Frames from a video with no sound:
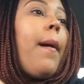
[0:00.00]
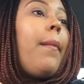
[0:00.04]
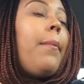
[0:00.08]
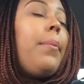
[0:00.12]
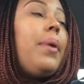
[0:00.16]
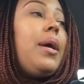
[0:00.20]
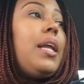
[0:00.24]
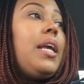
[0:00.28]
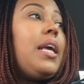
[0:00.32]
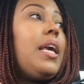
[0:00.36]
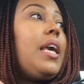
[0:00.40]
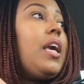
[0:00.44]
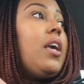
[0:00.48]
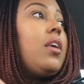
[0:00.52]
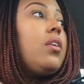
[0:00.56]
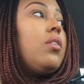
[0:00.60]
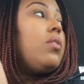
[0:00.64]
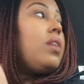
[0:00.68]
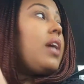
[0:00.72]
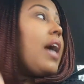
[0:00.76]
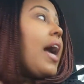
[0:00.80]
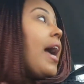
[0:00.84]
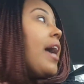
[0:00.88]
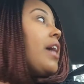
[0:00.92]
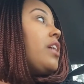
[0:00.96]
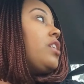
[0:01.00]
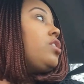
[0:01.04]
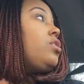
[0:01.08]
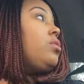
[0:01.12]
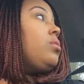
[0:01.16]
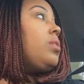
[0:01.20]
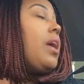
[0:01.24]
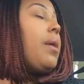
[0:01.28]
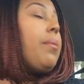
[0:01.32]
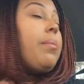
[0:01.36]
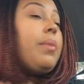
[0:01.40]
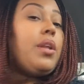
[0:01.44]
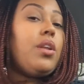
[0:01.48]
But again, you guys, you
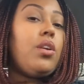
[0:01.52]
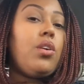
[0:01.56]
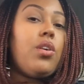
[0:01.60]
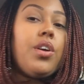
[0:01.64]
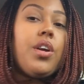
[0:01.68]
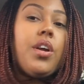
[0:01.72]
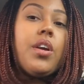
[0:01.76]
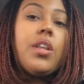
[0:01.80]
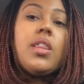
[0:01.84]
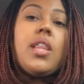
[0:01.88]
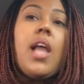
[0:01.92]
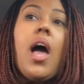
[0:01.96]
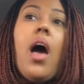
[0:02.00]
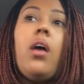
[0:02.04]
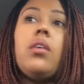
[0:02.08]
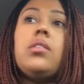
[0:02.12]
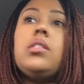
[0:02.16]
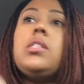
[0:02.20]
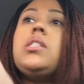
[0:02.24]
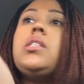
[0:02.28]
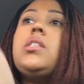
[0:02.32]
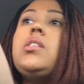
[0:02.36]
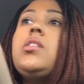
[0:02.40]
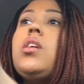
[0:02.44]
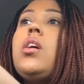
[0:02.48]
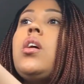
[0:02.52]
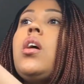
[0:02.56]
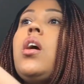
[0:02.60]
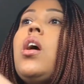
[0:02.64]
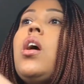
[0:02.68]
let me know your thoughts